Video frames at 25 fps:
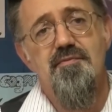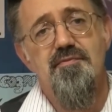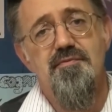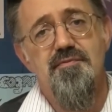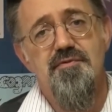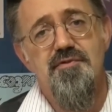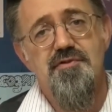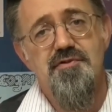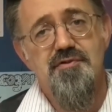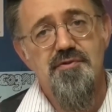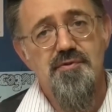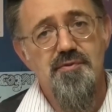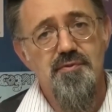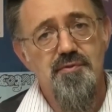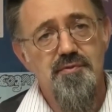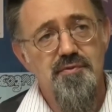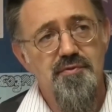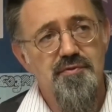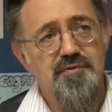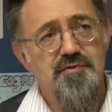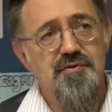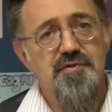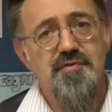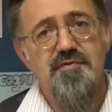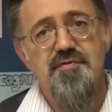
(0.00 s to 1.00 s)

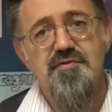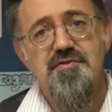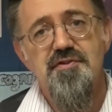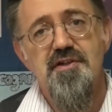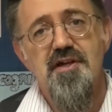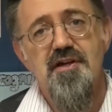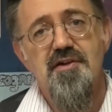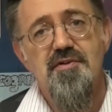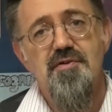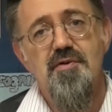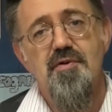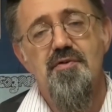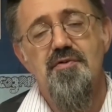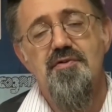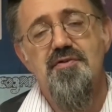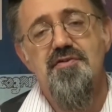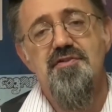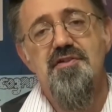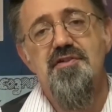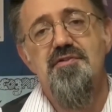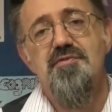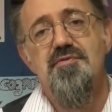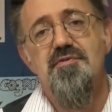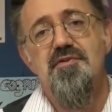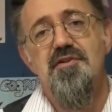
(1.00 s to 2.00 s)
schools of psychology
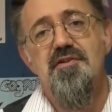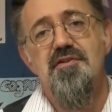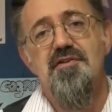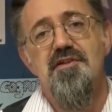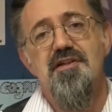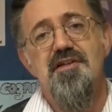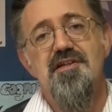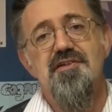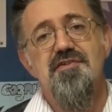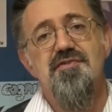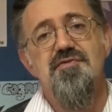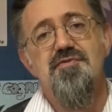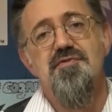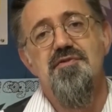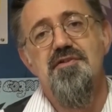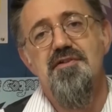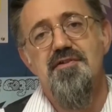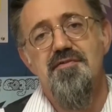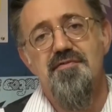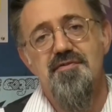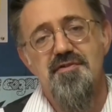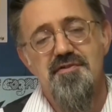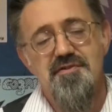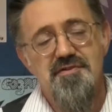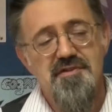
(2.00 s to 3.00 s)
through the history
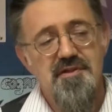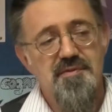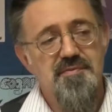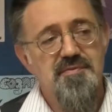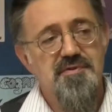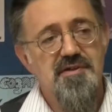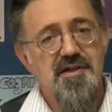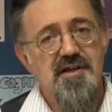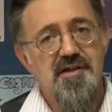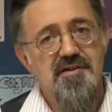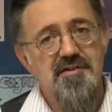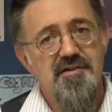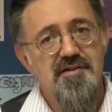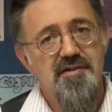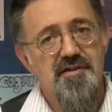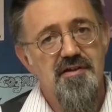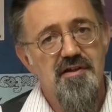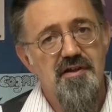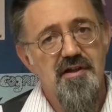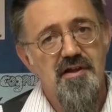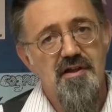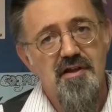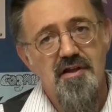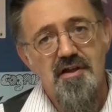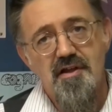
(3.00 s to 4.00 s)
of the subject.
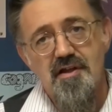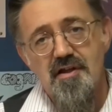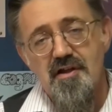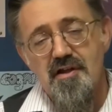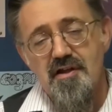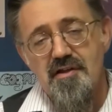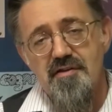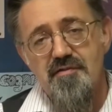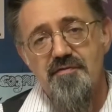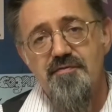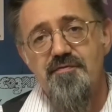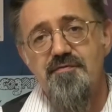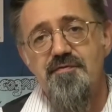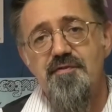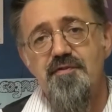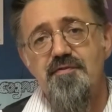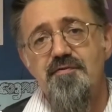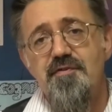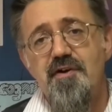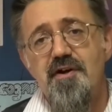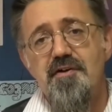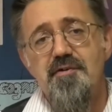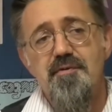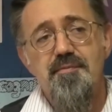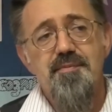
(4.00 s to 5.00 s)
The
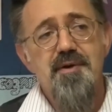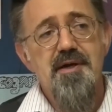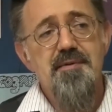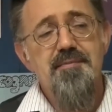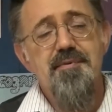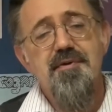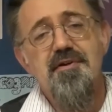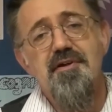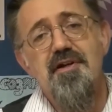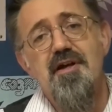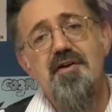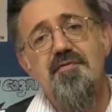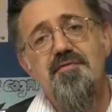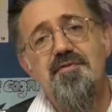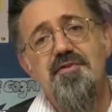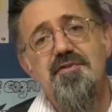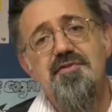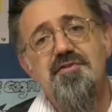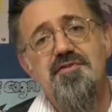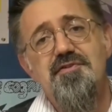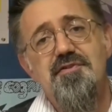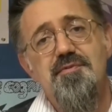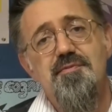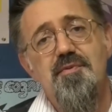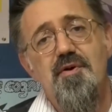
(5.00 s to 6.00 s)
final paper
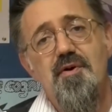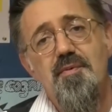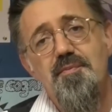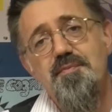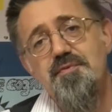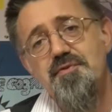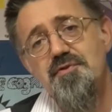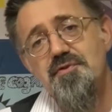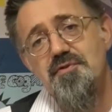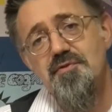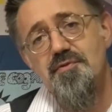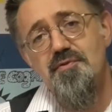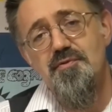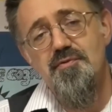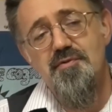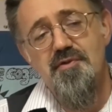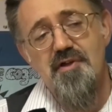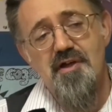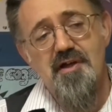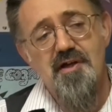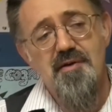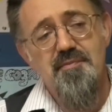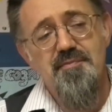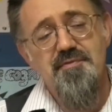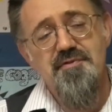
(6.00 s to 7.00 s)
covers some
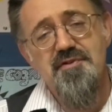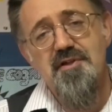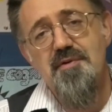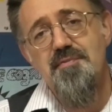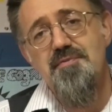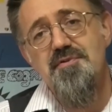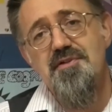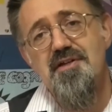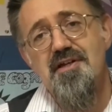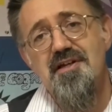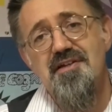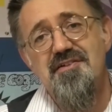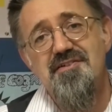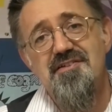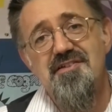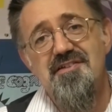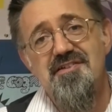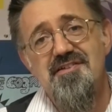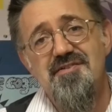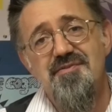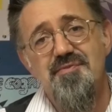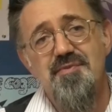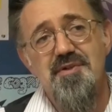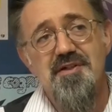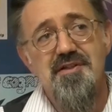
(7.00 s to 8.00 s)
optional subjects,
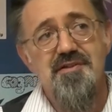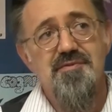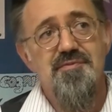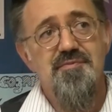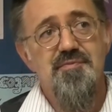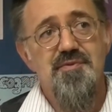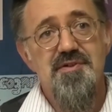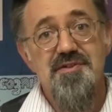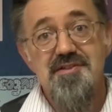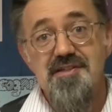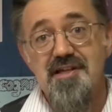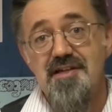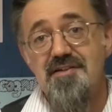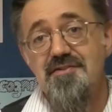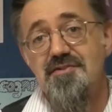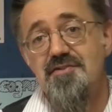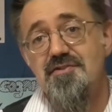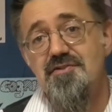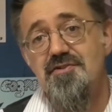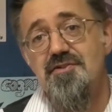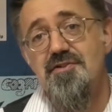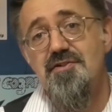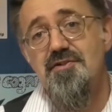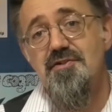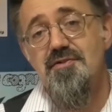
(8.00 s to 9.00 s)
and we tend to
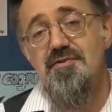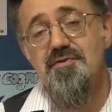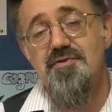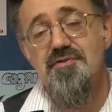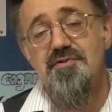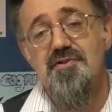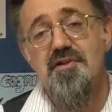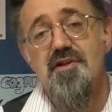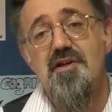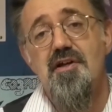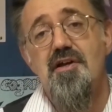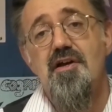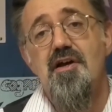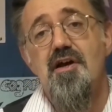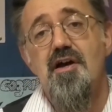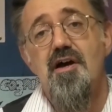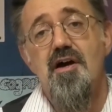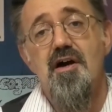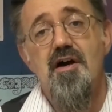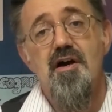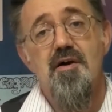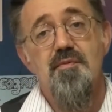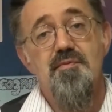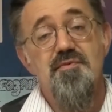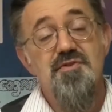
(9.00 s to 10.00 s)
choose
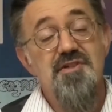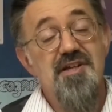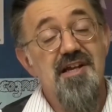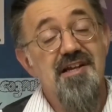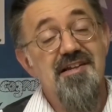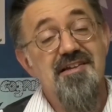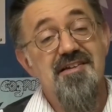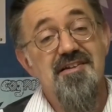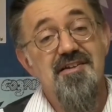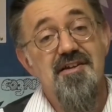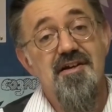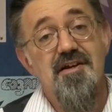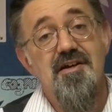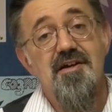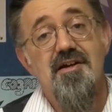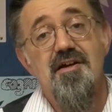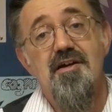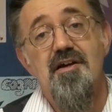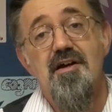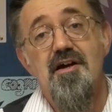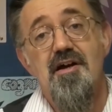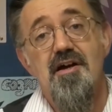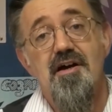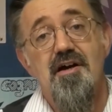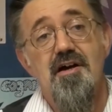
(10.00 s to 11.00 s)

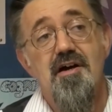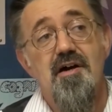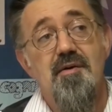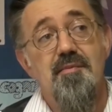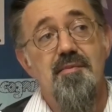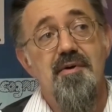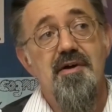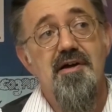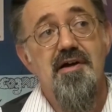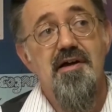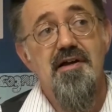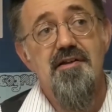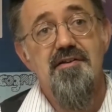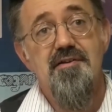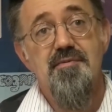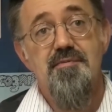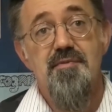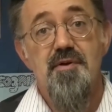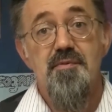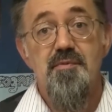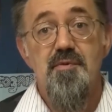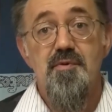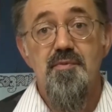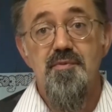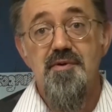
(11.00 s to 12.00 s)
gender. At the
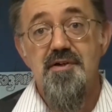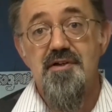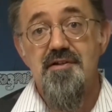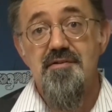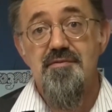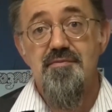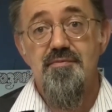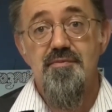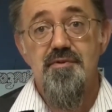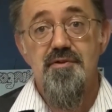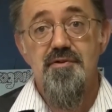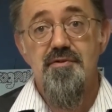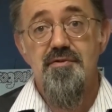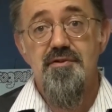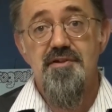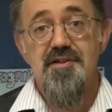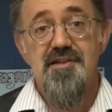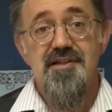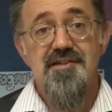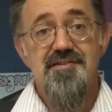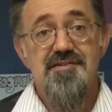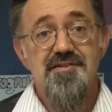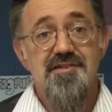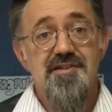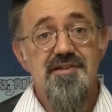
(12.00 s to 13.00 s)
moment we're looking
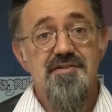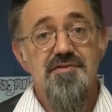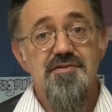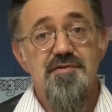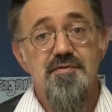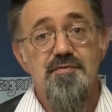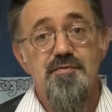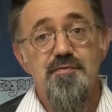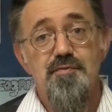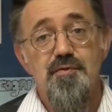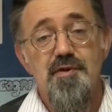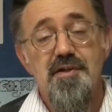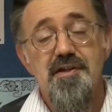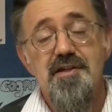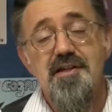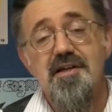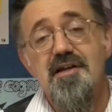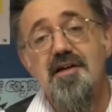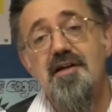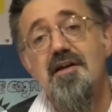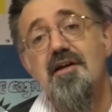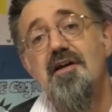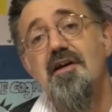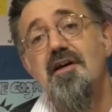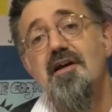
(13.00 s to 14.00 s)
at
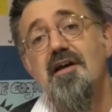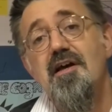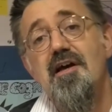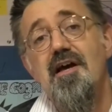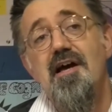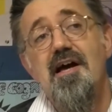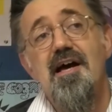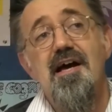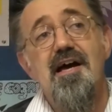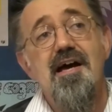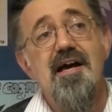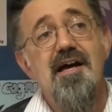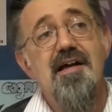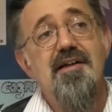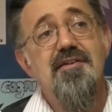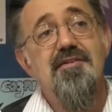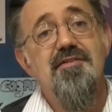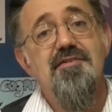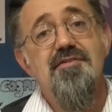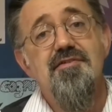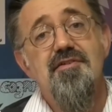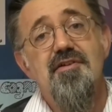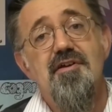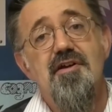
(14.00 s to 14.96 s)
schizophrenia, and